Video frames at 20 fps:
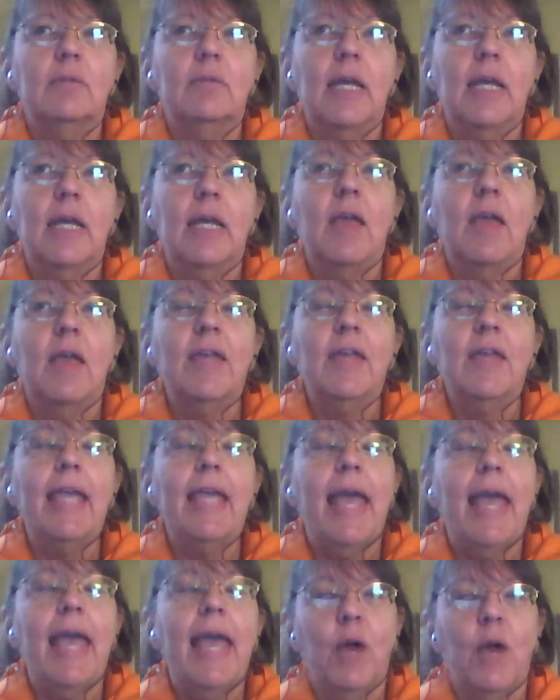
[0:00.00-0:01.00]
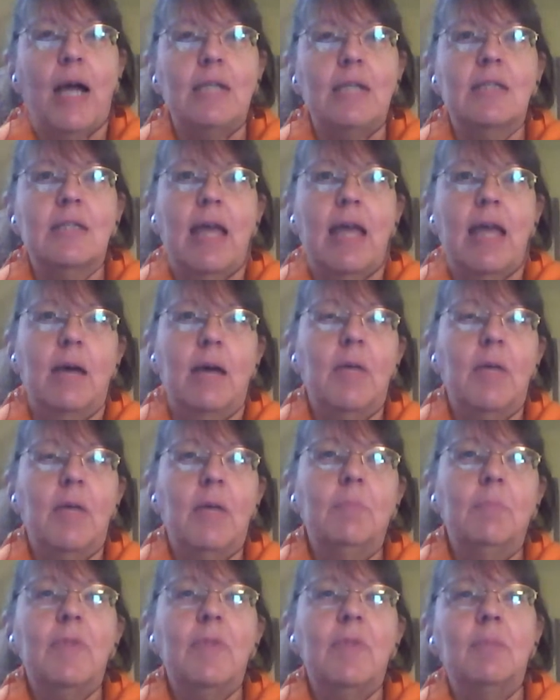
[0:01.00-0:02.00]
and then categorize that.
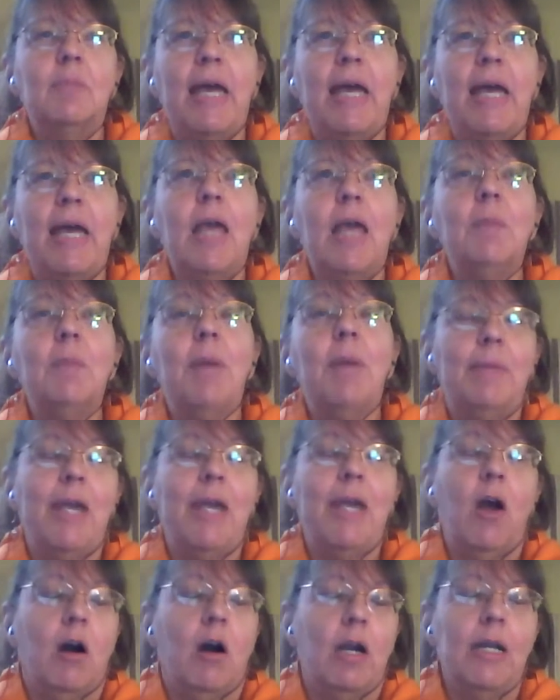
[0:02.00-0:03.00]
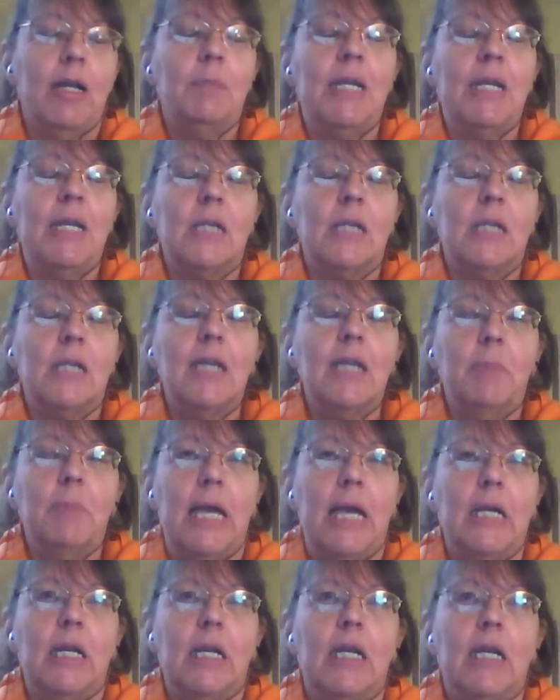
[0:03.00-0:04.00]
It may be art. It may not say
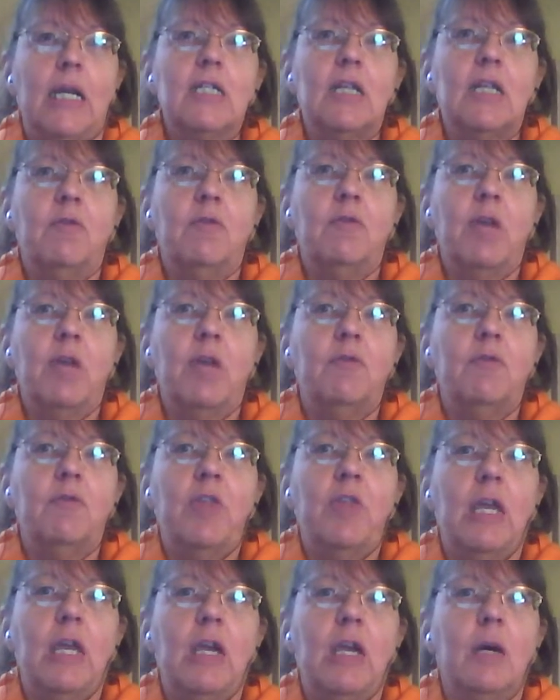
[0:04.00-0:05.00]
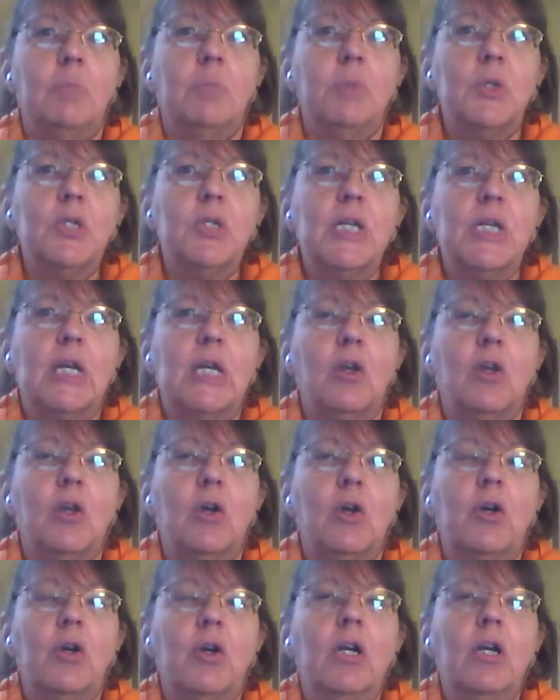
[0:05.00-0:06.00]
paintings. If the
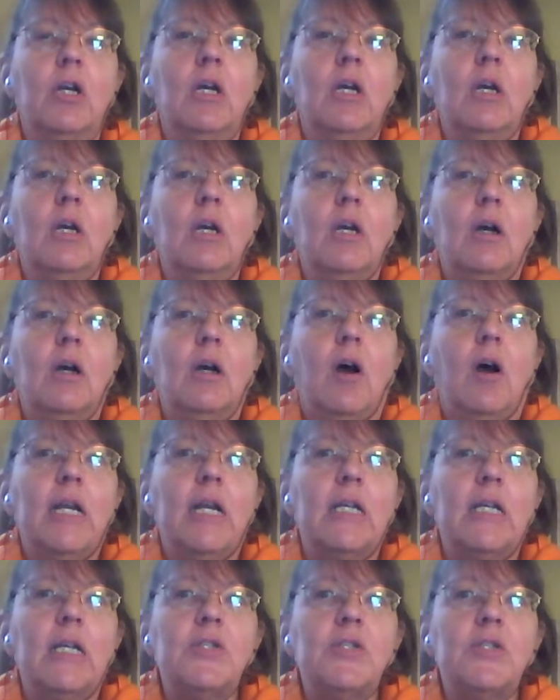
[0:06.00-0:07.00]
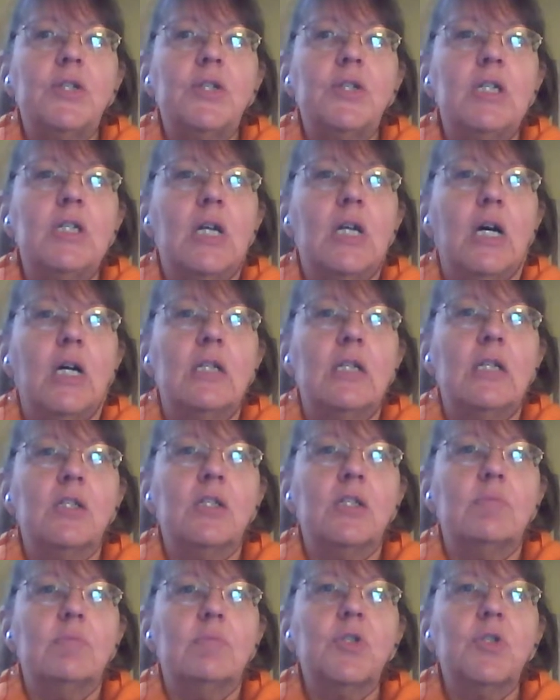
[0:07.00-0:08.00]
particular artist
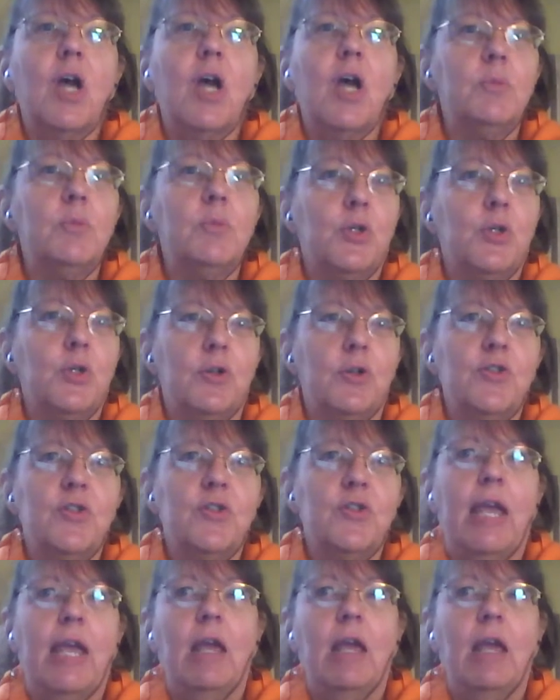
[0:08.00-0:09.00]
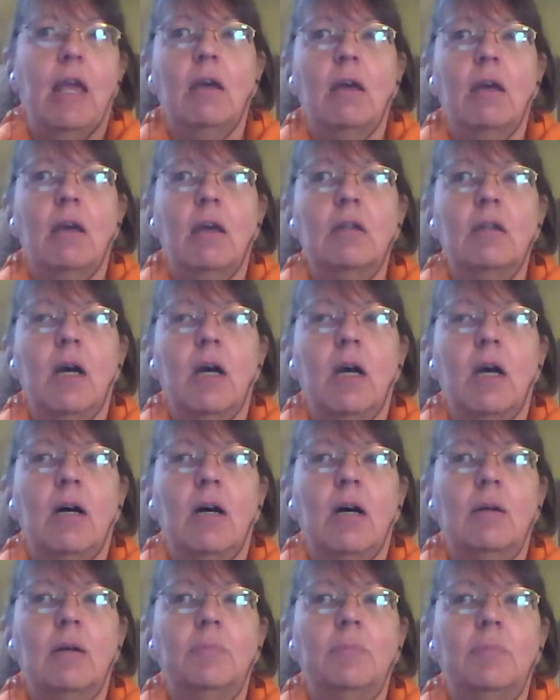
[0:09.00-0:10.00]
does sculptures
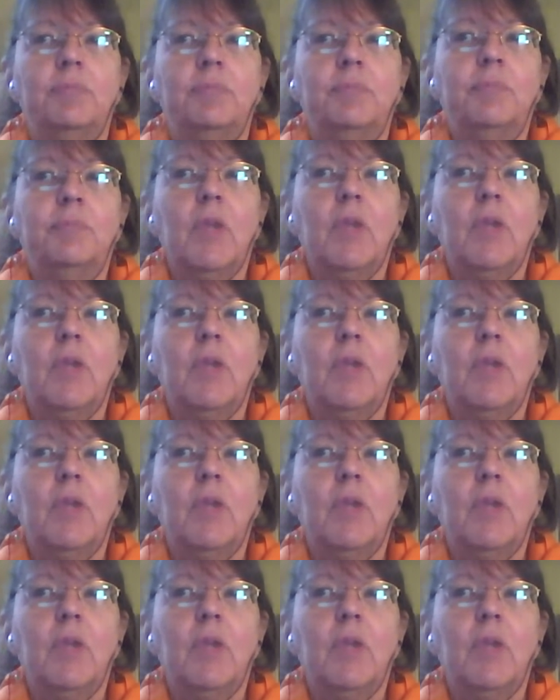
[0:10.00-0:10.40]
and